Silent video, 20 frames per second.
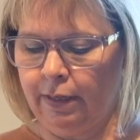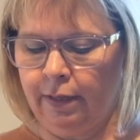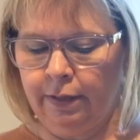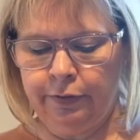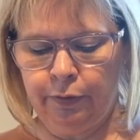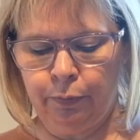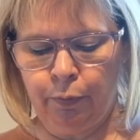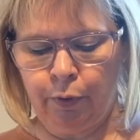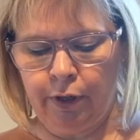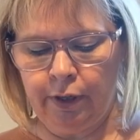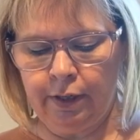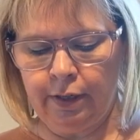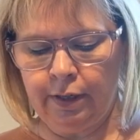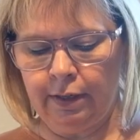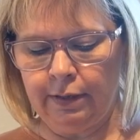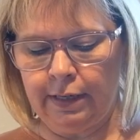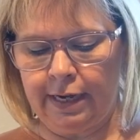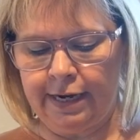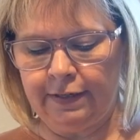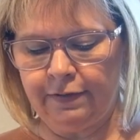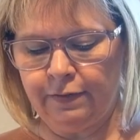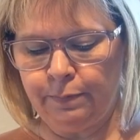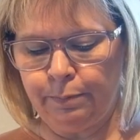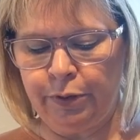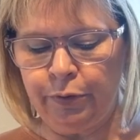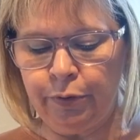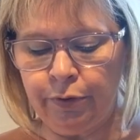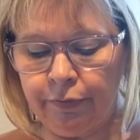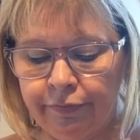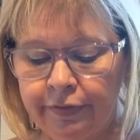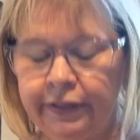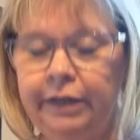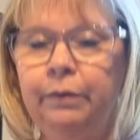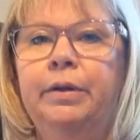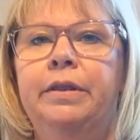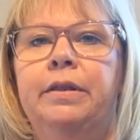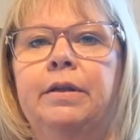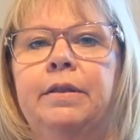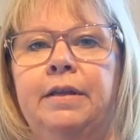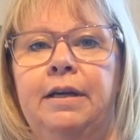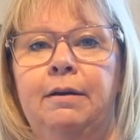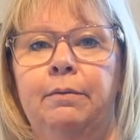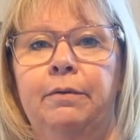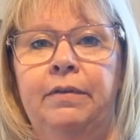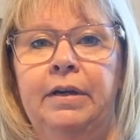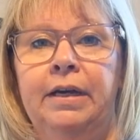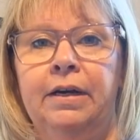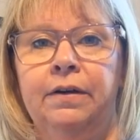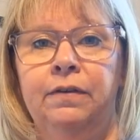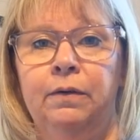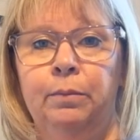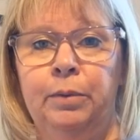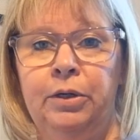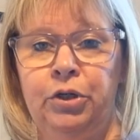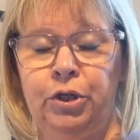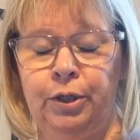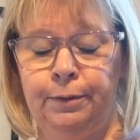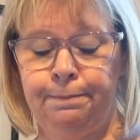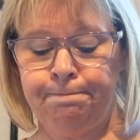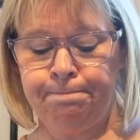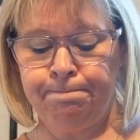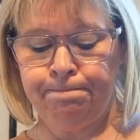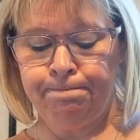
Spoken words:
The work aligns beautifully with the theme of the exhibition.